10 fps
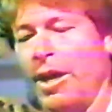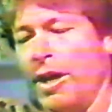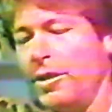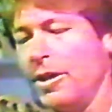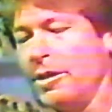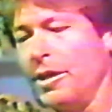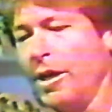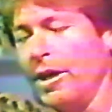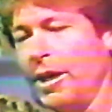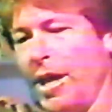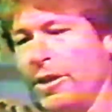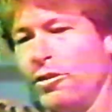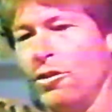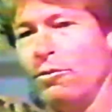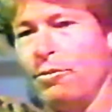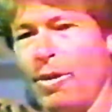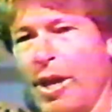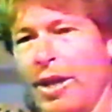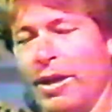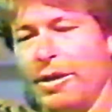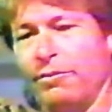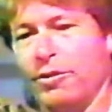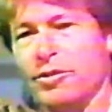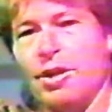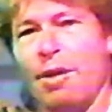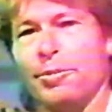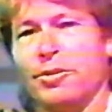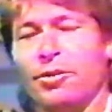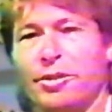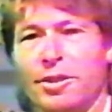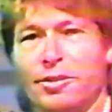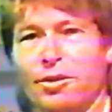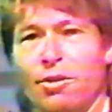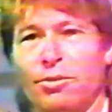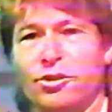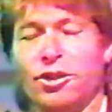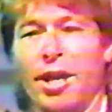And then he had to do with my first opportunity to go to